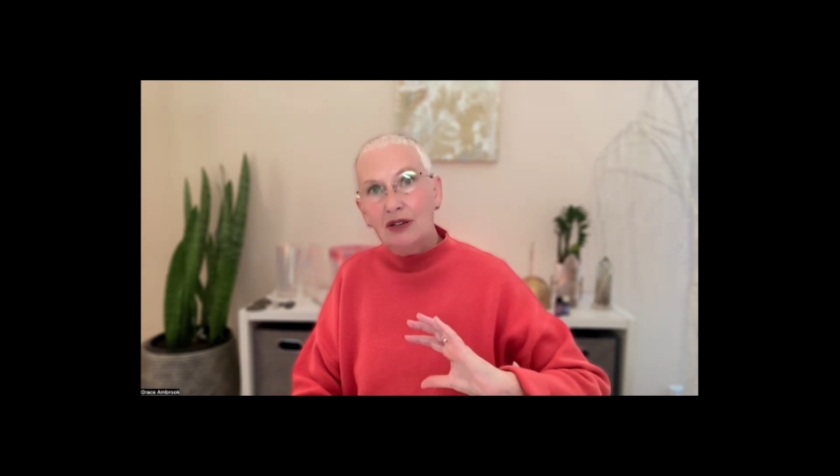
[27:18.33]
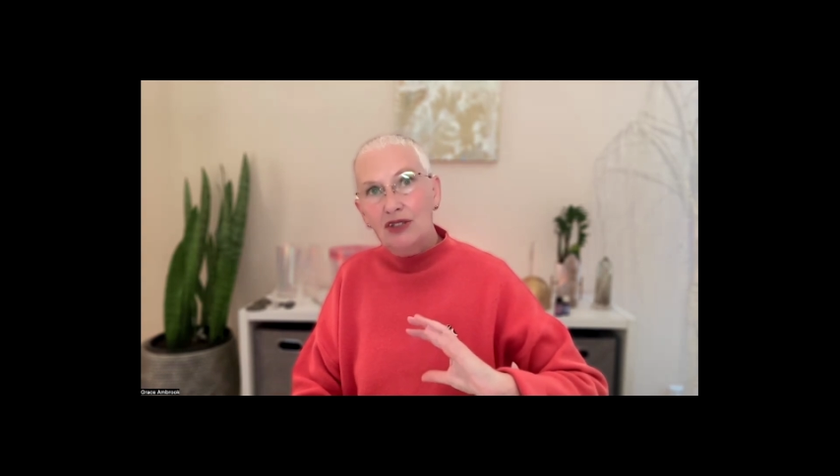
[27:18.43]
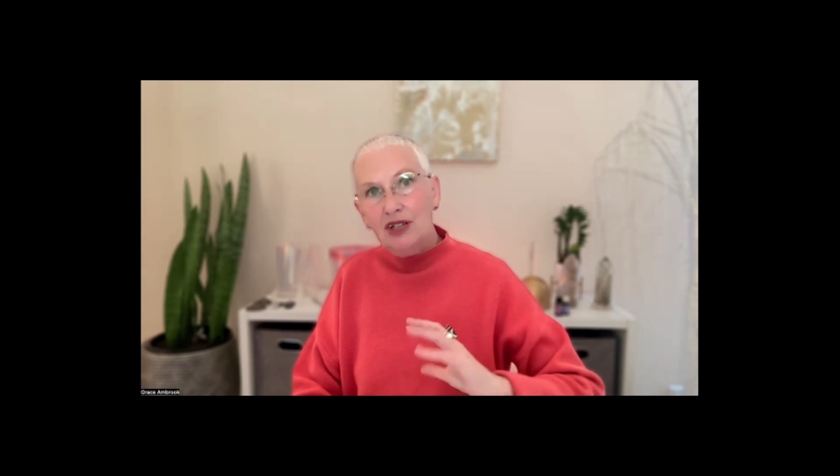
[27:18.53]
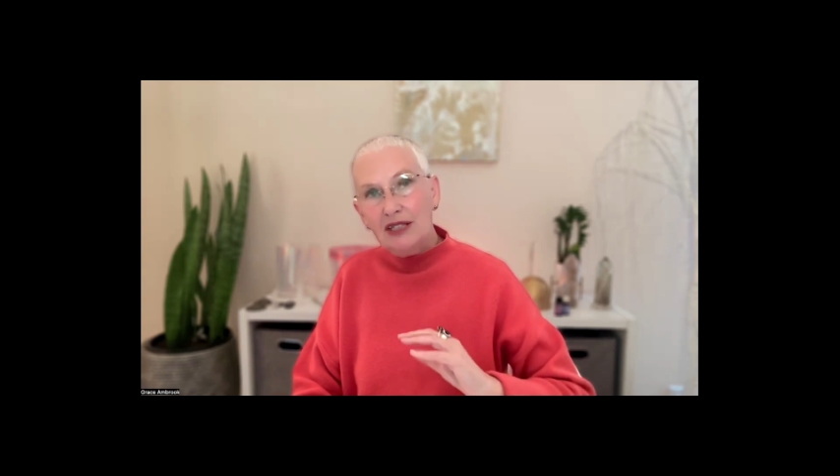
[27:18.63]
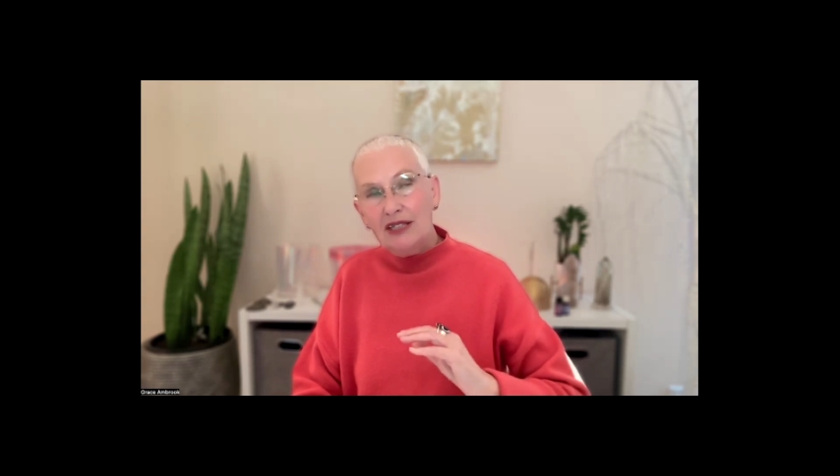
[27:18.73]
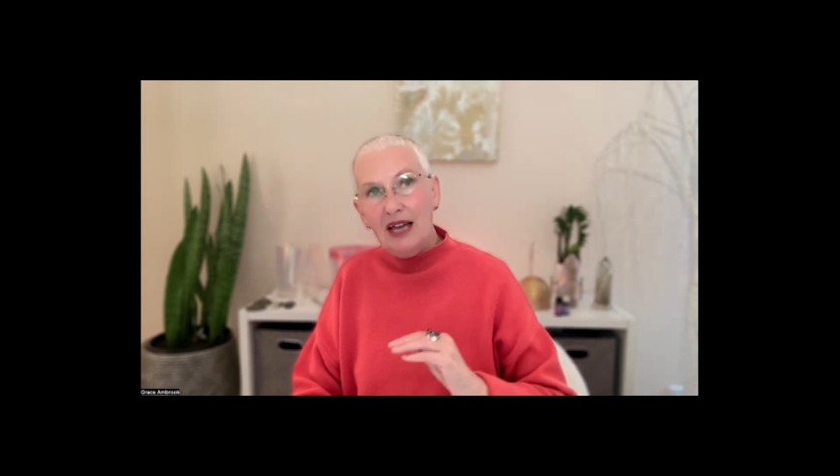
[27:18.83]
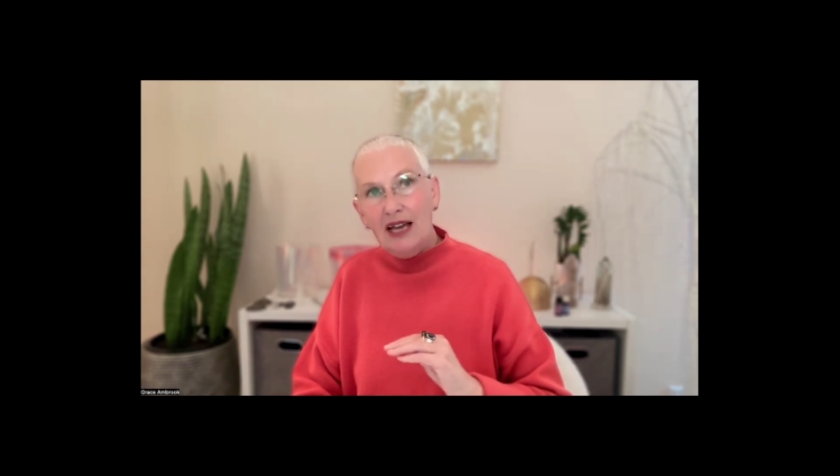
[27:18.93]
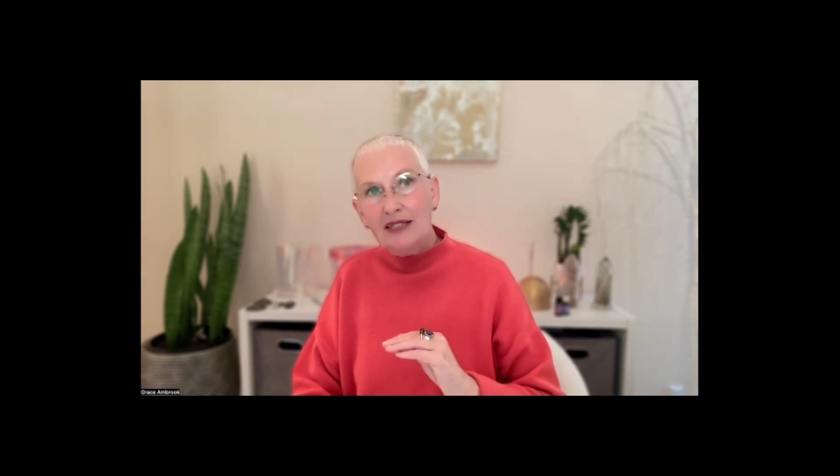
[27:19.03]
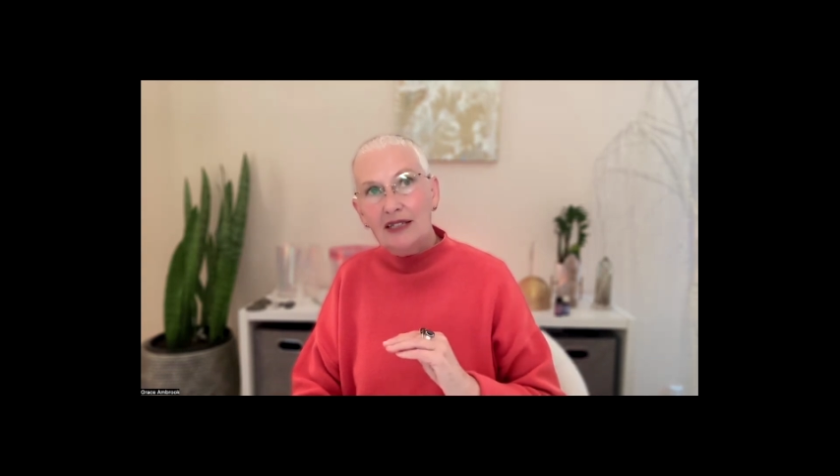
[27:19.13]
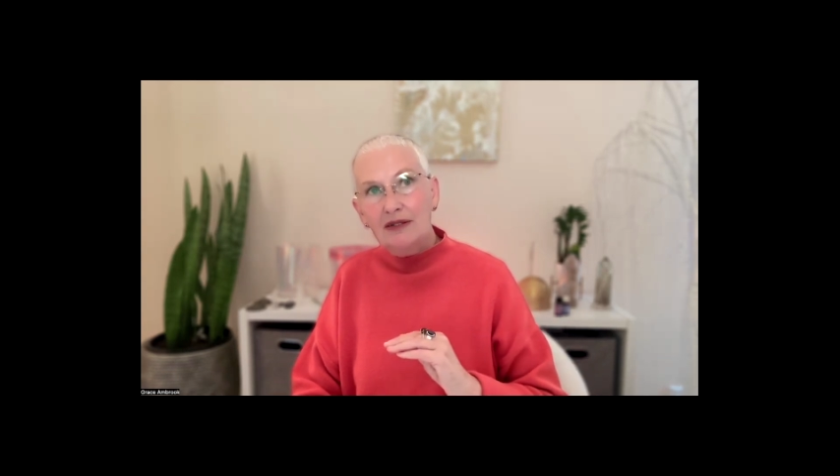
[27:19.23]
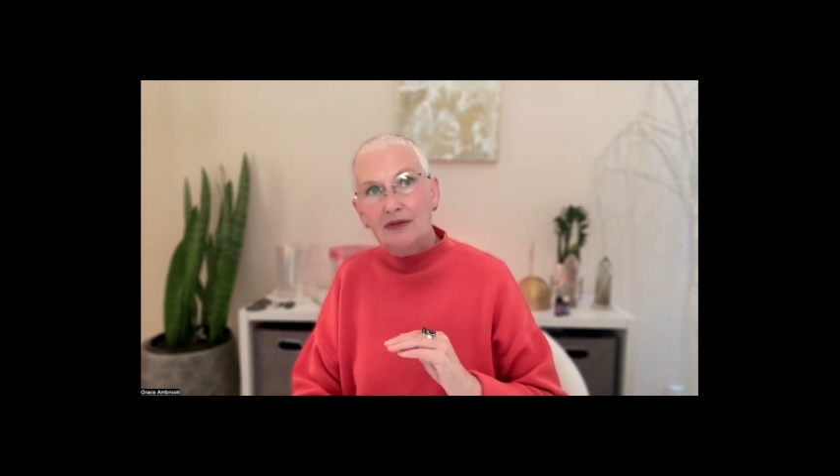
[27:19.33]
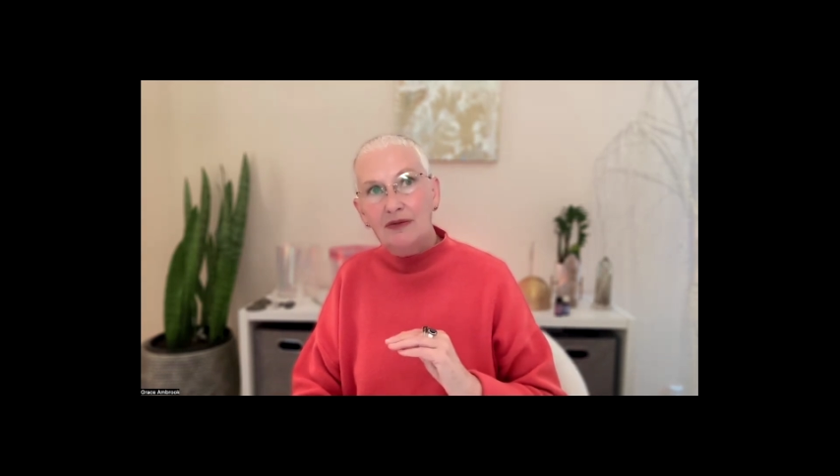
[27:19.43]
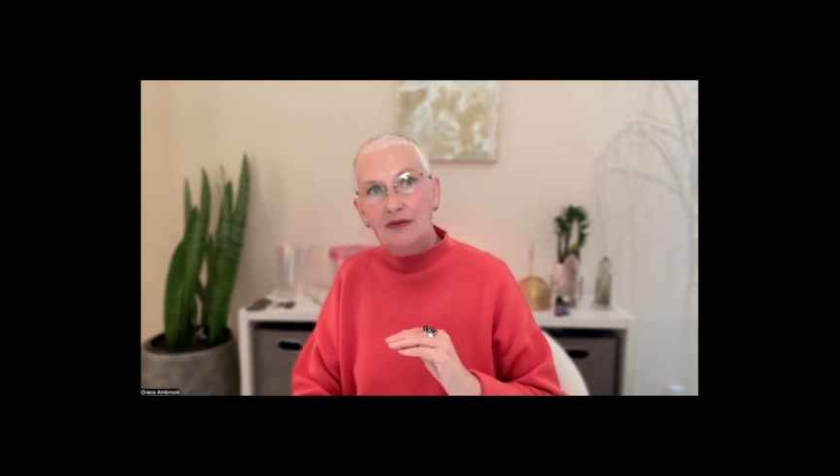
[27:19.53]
just as a